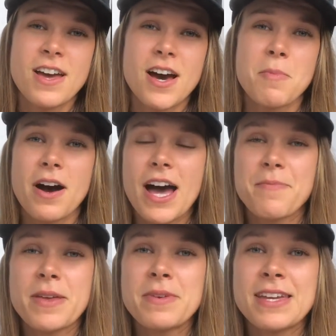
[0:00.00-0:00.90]
about
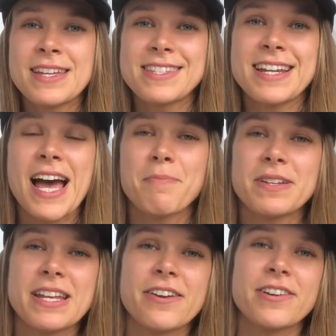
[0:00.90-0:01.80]
happy meat and happy
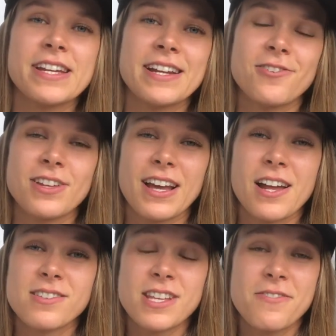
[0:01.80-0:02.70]
dairy and all that
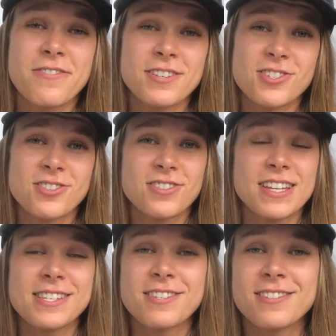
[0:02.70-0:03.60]
kind of stuff, which just
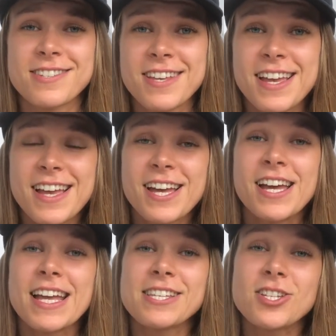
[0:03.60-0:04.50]

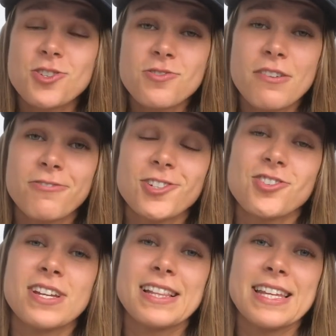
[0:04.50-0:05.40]
isn't true,
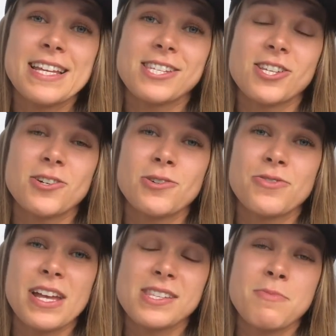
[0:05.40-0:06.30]
unfortunately. So
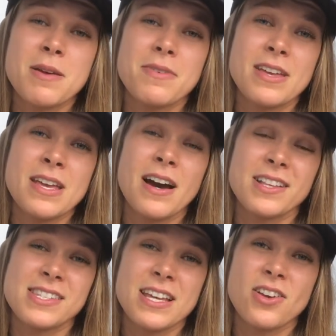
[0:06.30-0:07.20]
that's maybe,
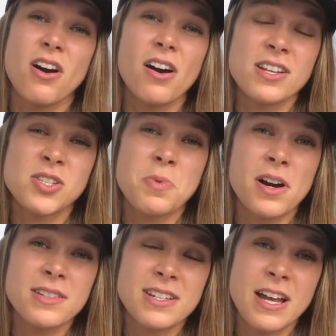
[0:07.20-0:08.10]
I'd say, the hardest
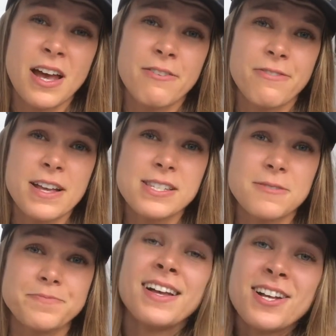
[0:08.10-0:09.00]
part that I have faced.
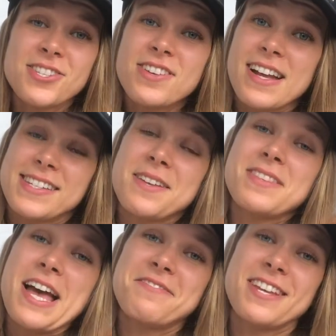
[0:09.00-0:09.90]
So yeah,
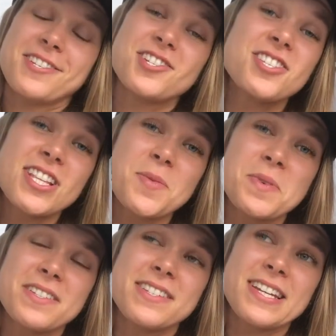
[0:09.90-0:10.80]
sometimes it's just a
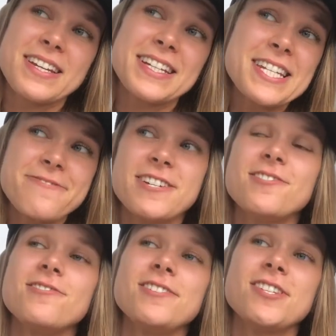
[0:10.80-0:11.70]
little bit
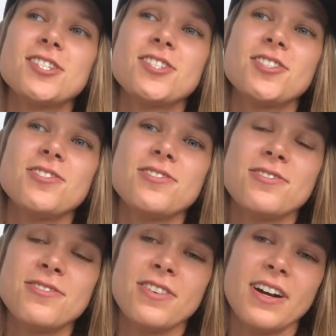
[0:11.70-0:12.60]
difficult
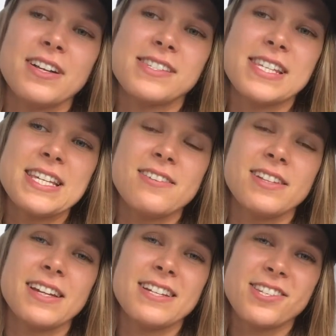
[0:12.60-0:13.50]
to see all
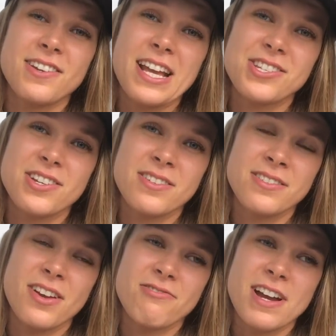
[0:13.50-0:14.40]
that disconnection
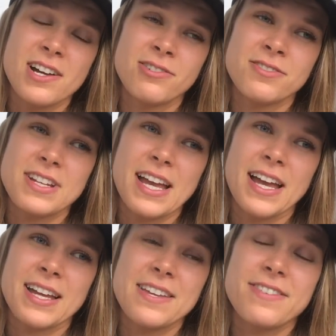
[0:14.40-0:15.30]
around,
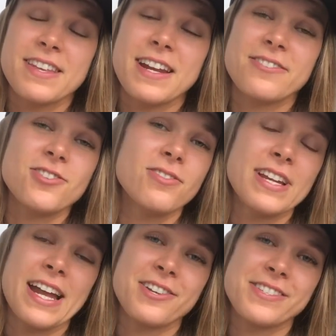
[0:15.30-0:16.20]
even that I
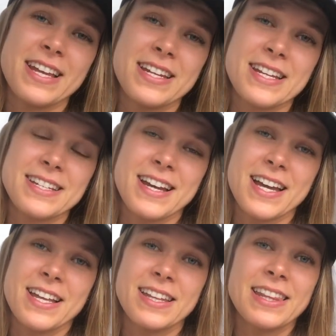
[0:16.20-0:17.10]
totally understand it.
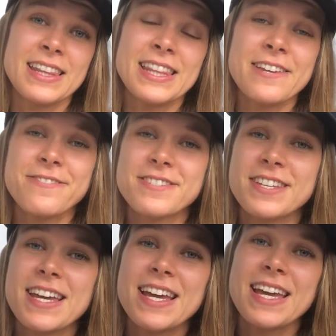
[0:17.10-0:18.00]
I lived
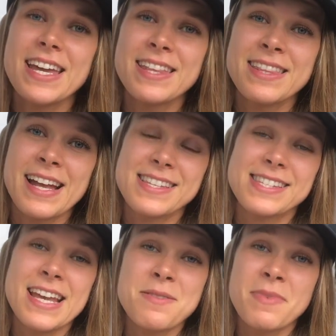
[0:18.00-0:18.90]
in that
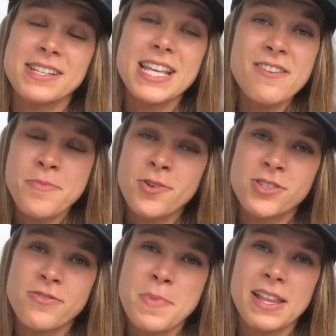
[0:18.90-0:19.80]
state myself most
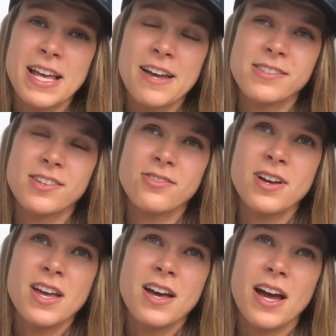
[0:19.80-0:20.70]
of my life, so
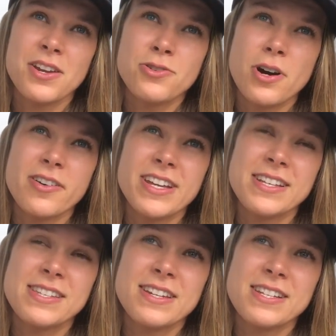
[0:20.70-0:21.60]
I know how
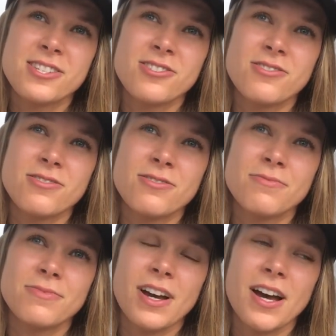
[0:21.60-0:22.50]
easy it is to
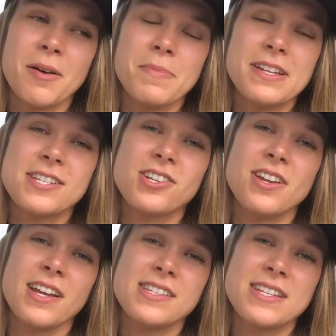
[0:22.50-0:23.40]
be
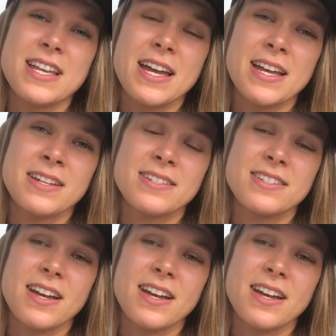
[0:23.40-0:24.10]
disconnected and